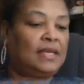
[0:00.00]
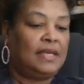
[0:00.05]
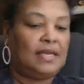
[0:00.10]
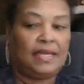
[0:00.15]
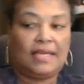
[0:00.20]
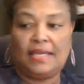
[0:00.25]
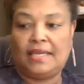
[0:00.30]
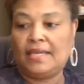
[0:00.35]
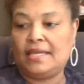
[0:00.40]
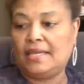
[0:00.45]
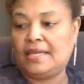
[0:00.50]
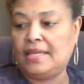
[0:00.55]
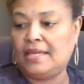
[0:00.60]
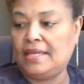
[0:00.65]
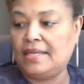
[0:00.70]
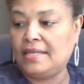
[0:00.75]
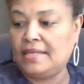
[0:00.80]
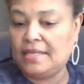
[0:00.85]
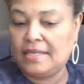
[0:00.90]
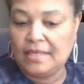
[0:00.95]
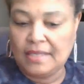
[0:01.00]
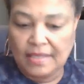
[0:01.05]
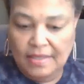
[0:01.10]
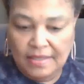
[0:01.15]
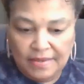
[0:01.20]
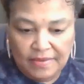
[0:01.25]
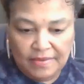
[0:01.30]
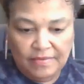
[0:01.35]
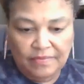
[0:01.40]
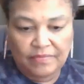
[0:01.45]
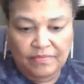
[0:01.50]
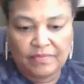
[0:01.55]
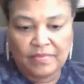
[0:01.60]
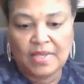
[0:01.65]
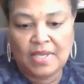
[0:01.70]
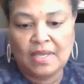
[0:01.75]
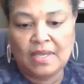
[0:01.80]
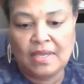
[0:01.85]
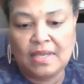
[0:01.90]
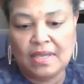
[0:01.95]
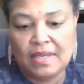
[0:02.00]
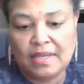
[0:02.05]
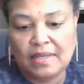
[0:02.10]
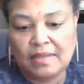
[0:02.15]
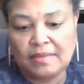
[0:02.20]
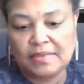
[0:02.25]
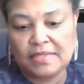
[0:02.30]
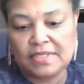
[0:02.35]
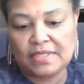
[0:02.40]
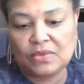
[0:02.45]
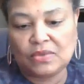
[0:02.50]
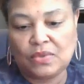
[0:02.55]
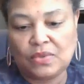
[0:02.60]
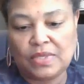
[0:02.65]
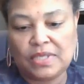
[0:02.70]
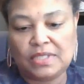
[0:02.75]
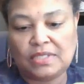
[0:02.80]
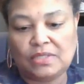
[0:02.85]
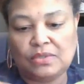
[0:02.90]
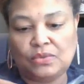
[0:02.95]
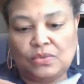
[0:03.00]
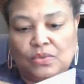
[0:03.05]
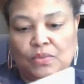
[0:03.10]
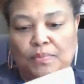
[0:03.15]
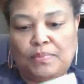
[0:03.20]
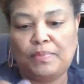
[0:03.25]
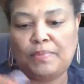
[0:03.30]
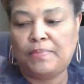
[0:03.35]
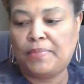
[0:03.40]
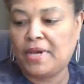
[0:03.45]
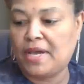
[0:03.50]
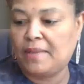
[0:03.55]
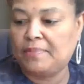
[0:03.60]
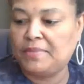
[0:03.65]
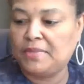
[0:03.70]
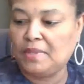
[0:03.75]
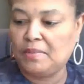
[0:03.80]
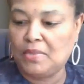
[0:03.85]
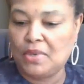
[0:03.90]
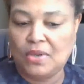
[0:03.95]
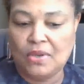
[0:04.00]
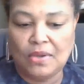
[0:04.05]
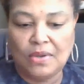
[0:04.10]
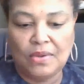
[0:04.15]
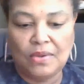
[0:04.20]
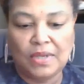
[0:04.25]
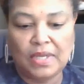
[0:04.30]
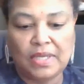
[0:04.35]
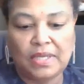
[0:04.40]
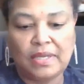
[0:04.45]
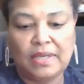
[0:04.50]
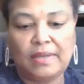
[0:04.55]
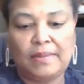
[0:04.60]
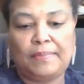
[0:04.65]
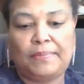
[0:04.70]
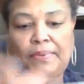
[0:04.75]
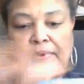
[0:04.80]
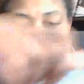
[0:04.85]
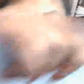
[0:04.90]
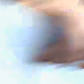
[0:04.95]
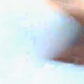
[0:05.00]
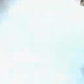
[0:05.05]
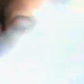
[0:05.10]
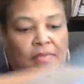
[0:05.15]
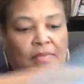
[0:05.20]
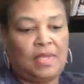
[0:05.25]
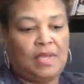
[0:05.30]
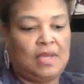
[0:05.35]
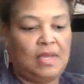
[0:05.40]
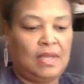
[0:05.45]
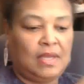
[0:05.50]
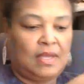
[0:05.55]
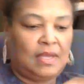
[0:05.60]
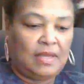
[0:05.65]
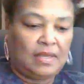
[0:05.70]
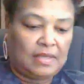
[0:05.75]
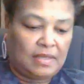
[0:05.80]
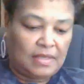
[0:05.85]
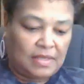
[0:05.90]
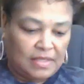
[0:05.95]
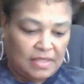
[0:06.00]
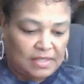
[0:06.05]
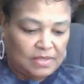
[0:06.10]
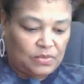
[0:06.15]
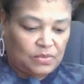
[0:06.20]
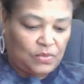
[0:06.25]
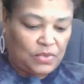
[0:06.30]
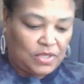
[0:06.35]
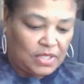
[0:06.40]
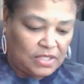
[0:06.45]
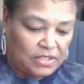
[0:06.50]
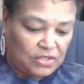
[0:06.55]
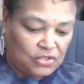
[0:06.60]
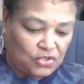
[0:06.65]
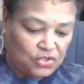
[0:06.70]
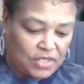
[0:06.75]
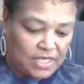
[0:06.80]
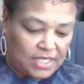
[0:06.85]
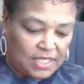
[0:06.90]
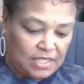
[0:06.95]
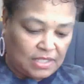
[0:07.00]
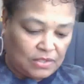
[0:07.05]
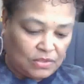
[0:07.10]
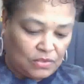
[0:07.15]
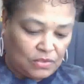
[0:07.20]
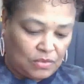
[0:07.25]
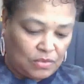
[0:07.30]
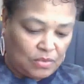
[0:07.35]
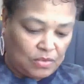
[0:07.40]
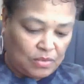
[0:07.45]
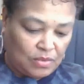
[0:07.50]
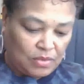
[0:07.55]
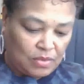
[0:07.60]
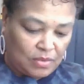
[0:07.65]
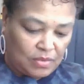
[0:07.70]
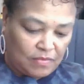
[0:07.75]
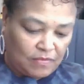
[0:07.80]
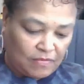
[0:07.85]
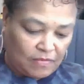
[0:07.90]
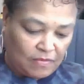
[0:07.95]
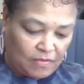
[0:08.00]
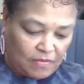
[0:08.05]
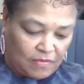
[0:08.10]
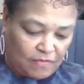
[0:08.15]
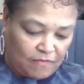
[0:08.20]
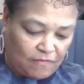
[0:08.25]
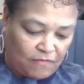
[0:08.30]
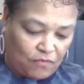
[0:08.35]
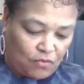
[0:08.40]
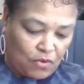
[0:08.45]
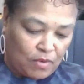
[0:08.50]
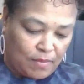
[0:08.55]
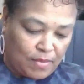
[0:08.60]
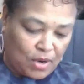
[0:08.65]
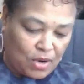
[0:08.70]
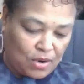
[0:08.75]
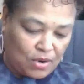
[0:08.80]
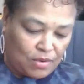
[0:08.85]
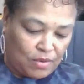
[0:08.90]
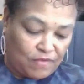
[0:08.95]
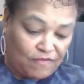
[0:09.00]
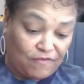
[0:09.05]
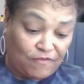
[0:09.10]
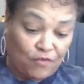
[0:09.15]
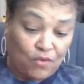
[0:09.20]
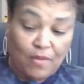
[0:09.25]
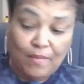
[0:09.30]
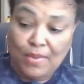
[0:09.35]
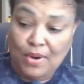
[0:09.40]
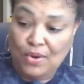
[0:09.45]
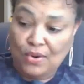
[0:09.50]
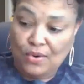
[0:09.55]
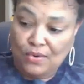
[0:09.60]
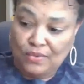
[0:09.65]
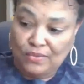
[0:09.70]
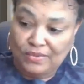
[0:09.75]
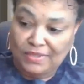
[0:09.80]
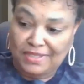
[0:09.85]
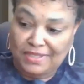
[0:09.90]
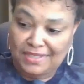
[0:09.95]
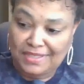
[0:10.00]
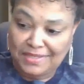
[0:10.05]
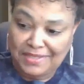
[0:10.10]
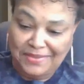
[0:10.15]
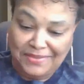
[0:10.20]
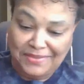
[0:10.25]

And I'm just going to pop them all up because we're going to try to kill four, bird, four birds